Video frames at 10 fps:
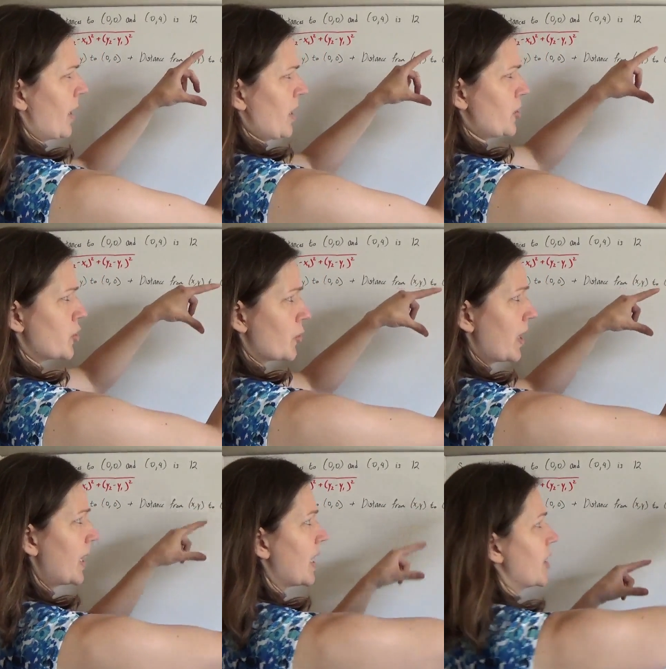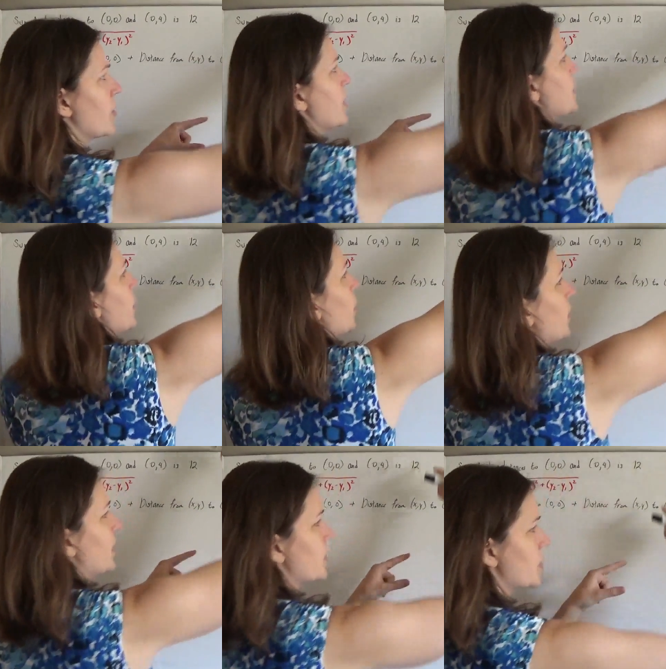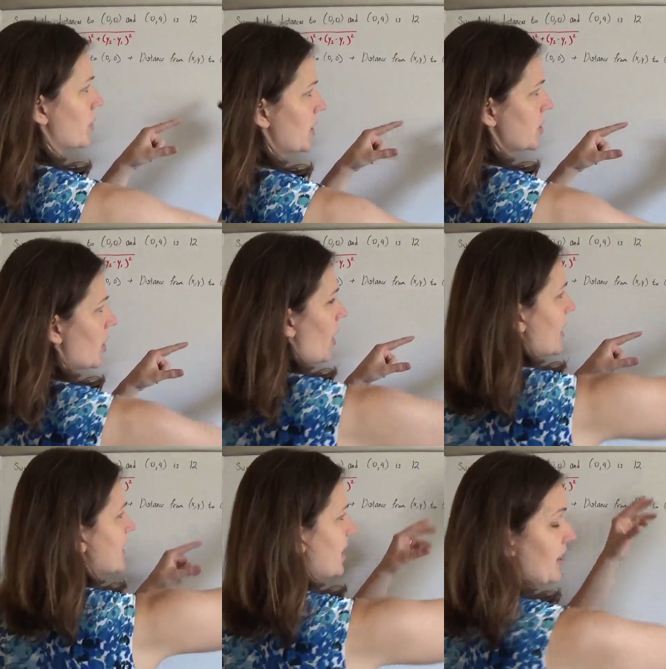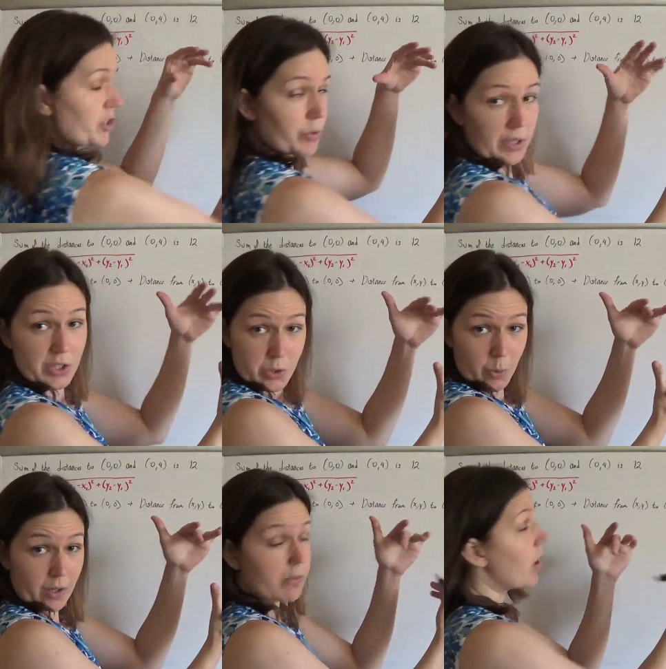like a string and you're just pulling the string taut and the string is 12